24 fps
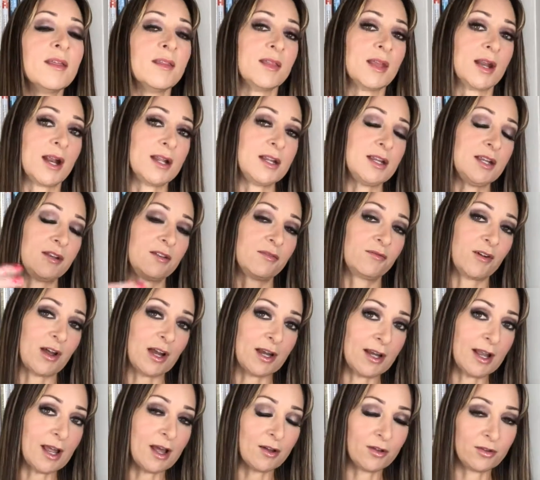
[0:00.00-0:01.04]
then I need to
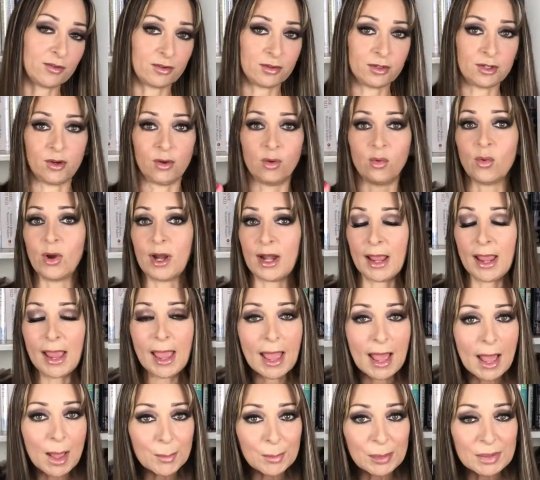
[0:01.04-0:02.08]
find out, what
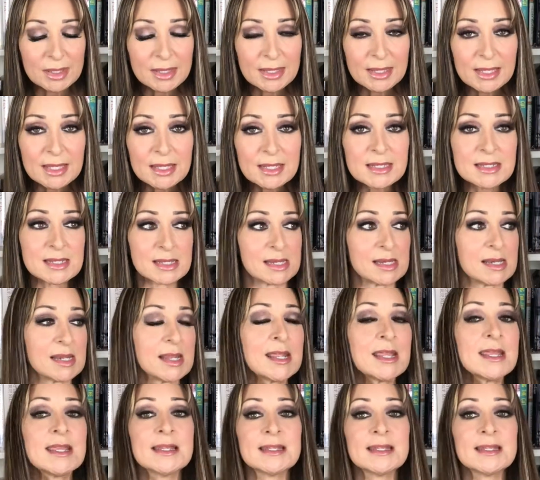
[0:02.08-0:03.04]
happened, and